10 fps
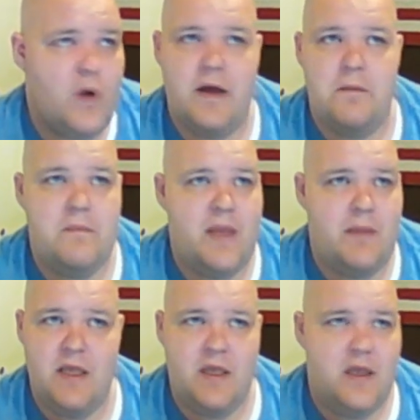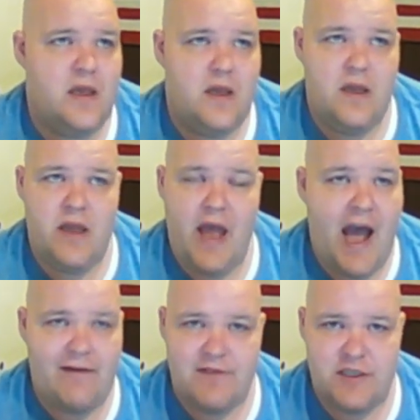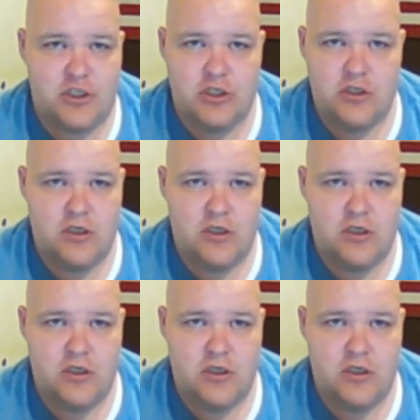maybe a 1/2 inch.